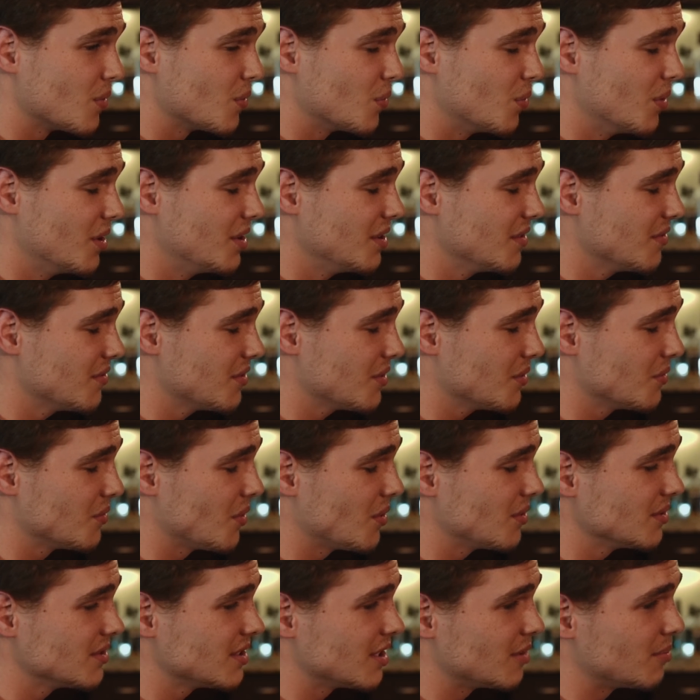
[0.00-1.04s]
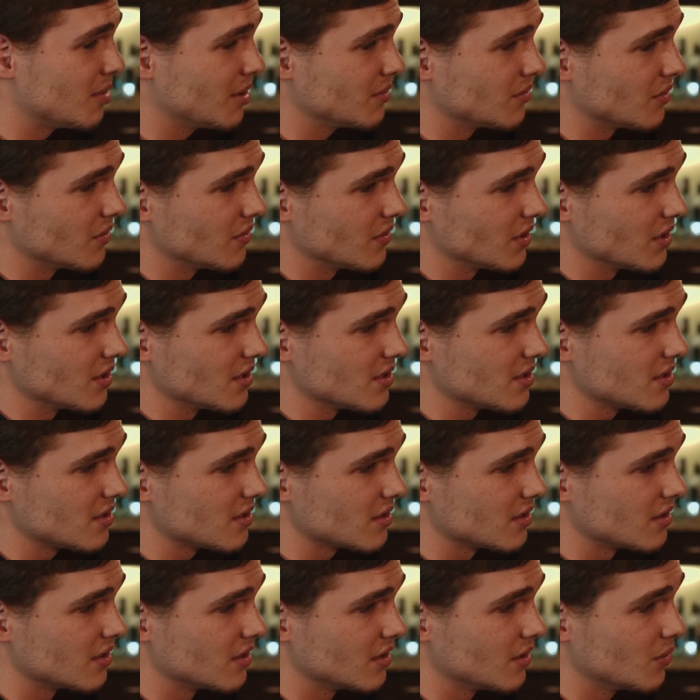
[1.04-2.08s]
What if the roles had been
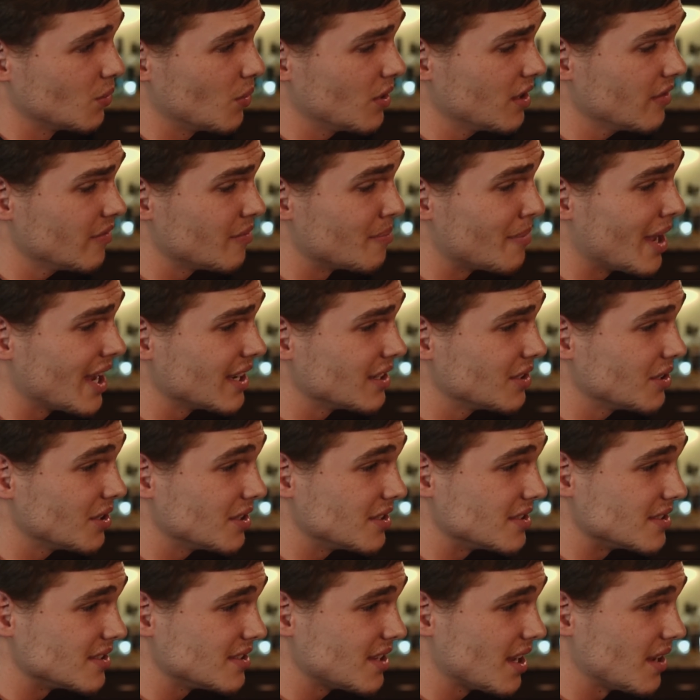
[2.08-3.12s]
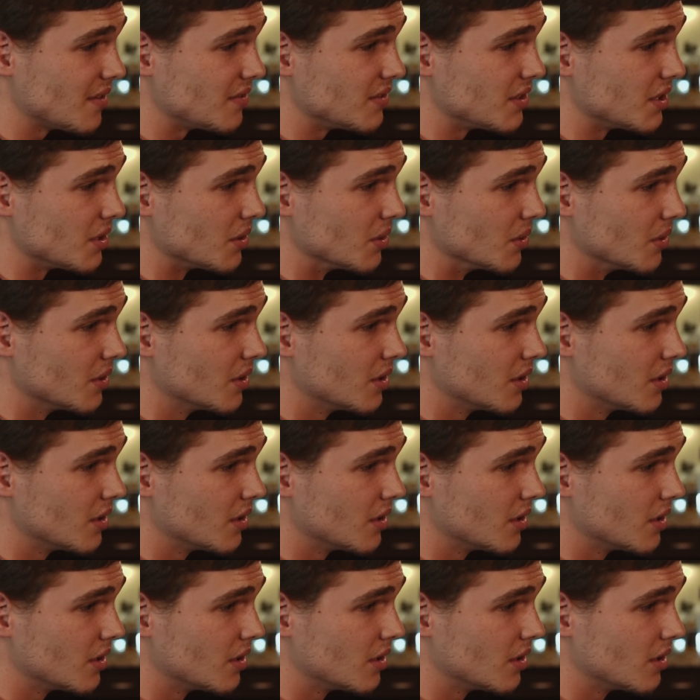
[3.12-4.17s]
reversed? What if Meg couldn't save you?
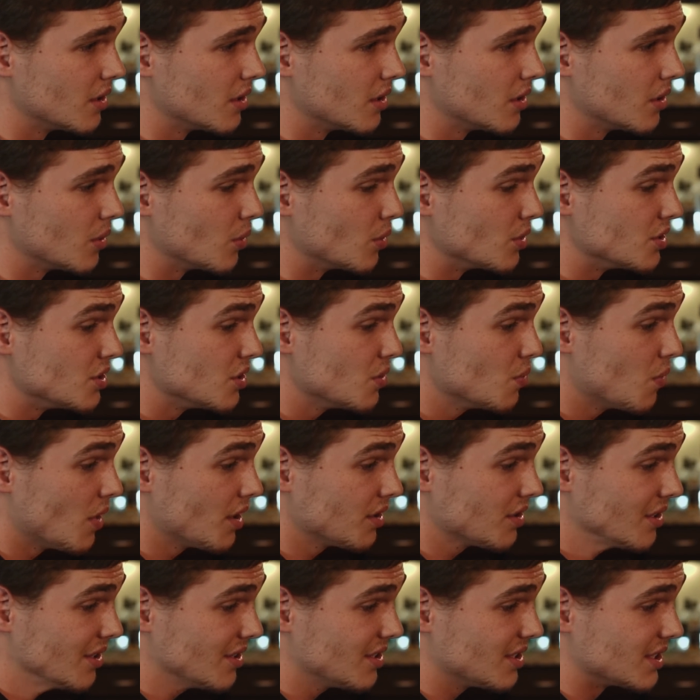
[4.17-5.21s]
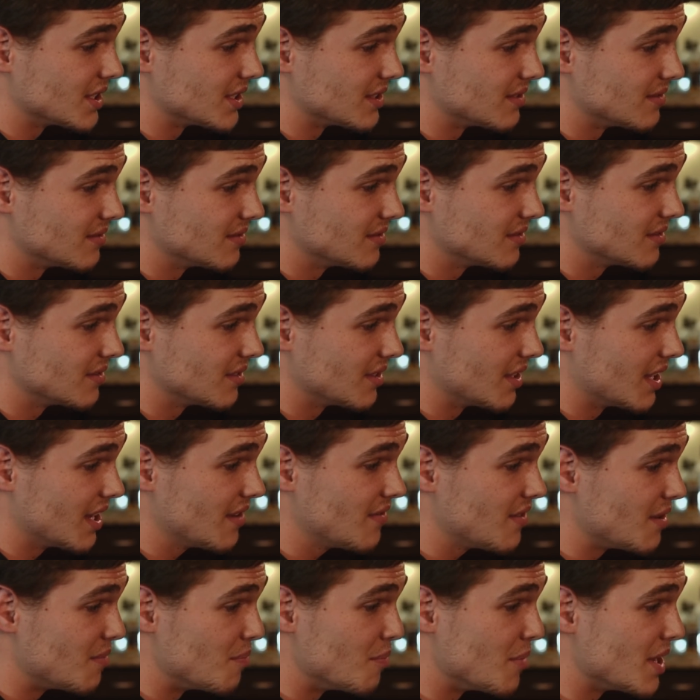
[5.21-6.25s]
Would you want her to
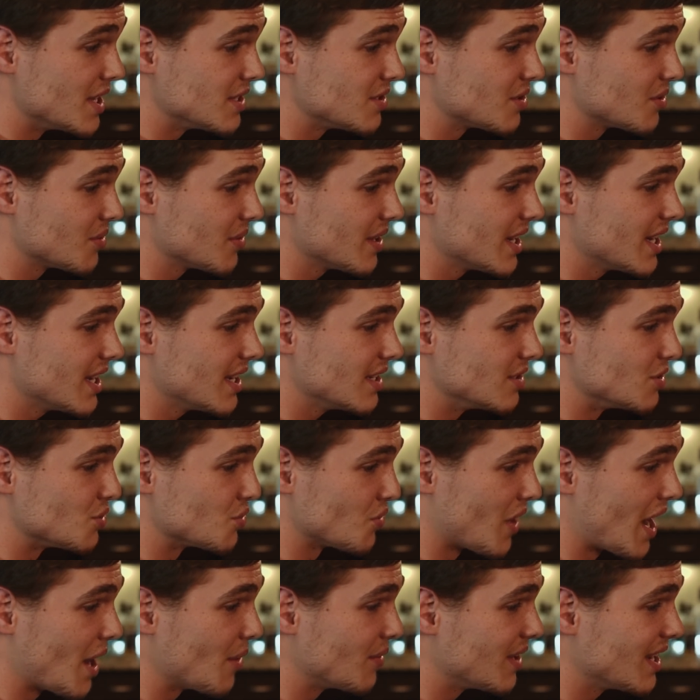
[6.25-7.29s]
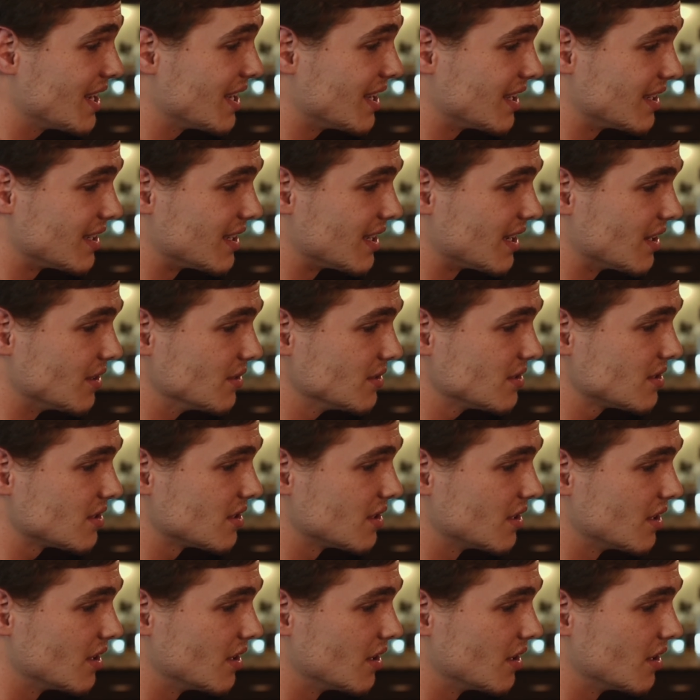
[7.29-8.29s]
live in misery, drowning in guilt?